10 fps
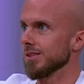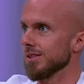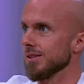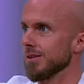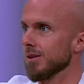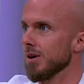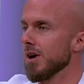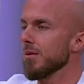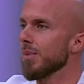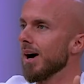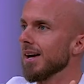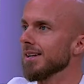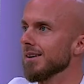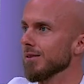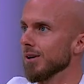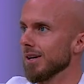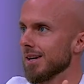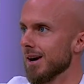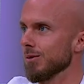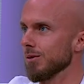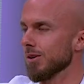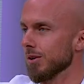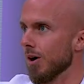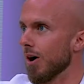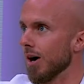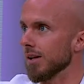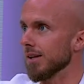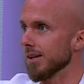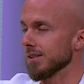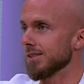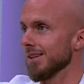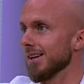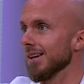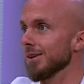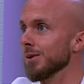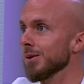know, but I never encountered the God that I said that I knew.